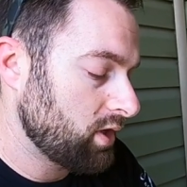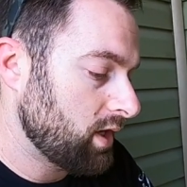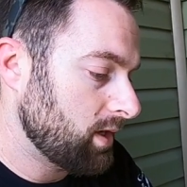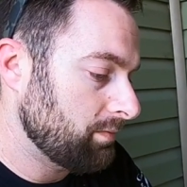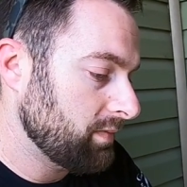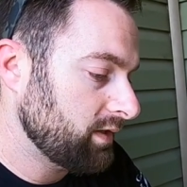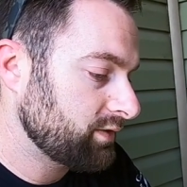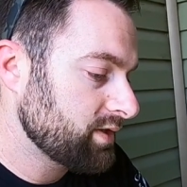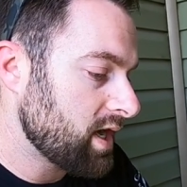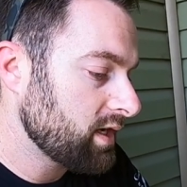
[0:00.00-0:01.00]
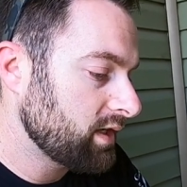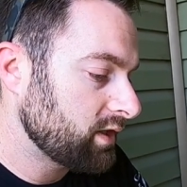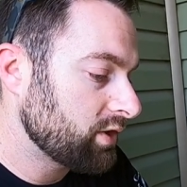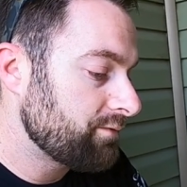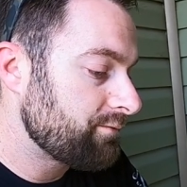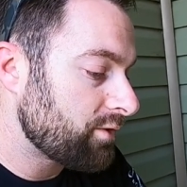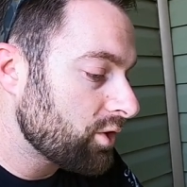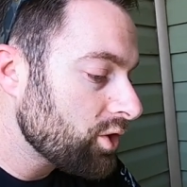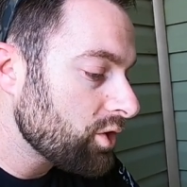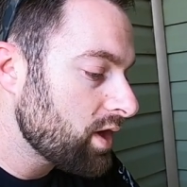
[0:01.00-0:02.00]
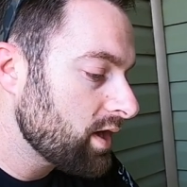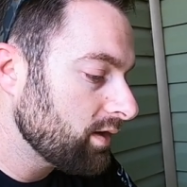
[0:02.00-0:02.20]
It's not a converter